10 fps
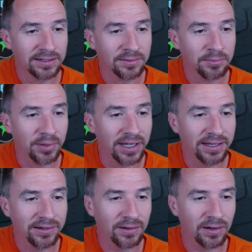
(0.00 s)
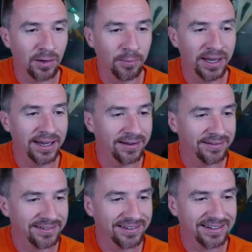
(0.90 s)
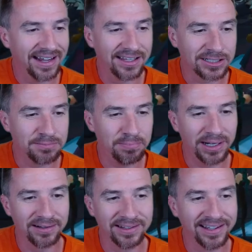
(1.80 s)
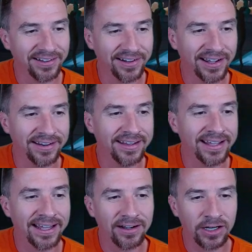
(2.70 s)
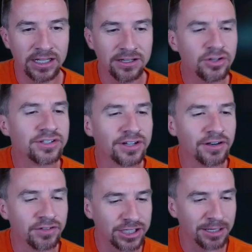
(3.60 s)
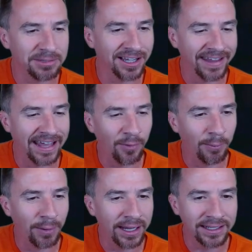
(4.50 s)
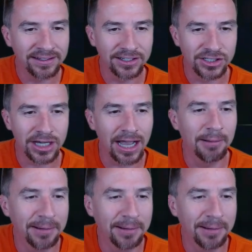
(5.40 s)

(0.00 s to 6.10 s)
but oh man, Calyx barely held on to that. All right, you deserve the shimmy on that one, buddy. Good job.